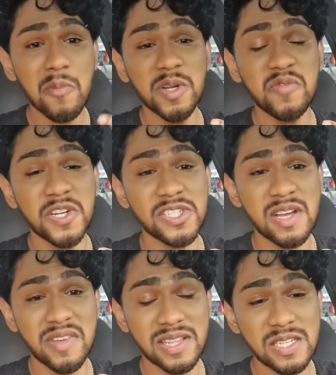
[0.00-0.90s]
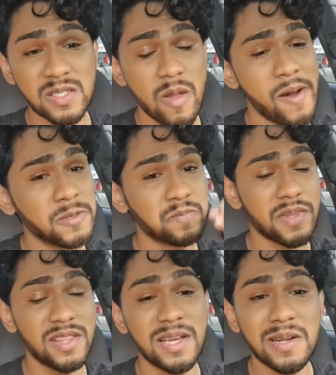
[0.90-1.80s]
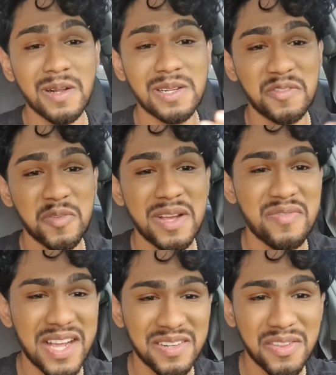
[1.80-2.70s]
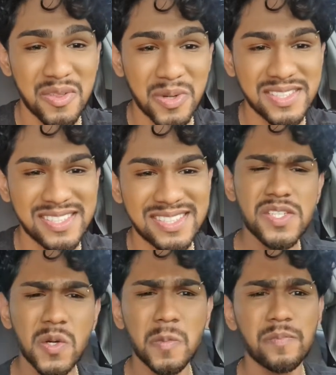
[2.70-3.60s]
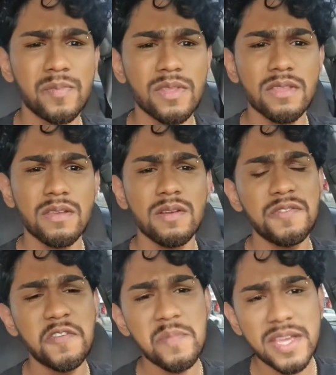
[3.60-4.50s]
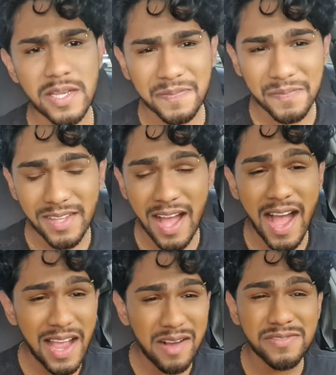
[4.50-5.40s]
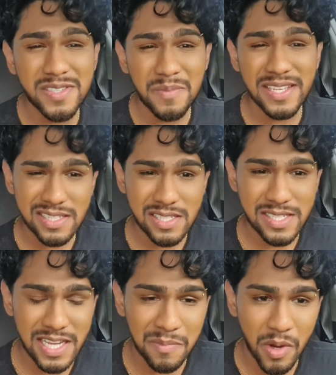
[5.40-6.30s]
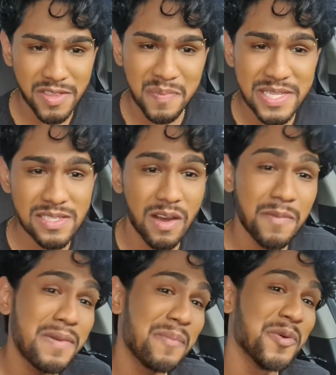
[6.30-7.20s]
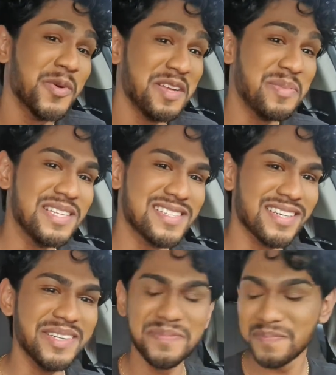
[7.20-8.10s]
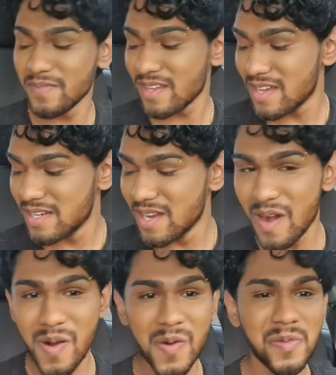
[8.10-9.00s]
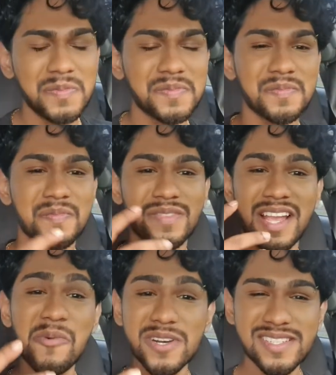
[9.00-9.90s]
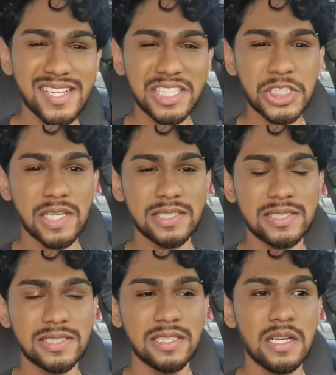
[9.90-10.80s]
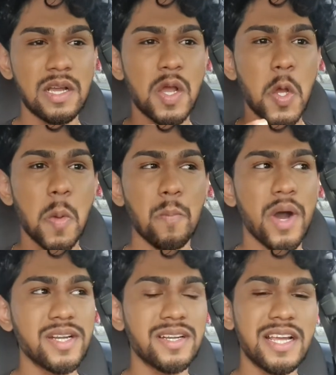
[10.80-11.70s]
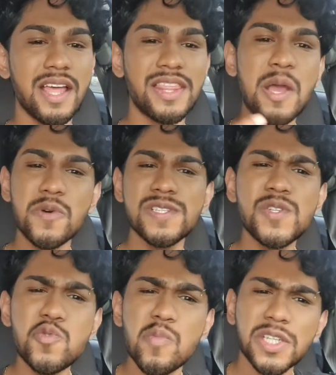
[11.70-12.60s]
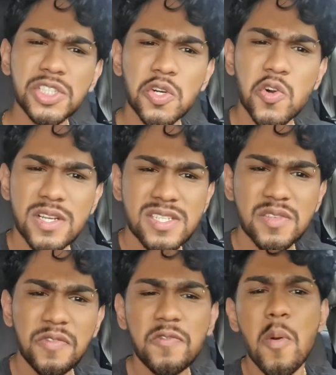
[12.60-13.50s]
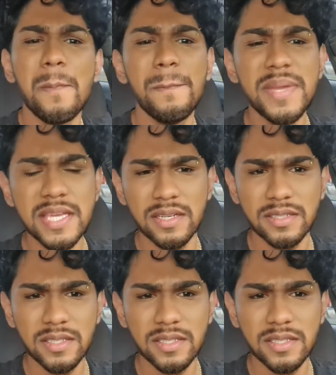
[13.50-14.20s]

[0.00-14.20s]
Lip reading: I'm gonna finish having this and then I'll give you my final thoughts. So for me, I have some things to say about the Pizza Hut pepperoni pizza. Now, it was delicious, but there was too much crust for me.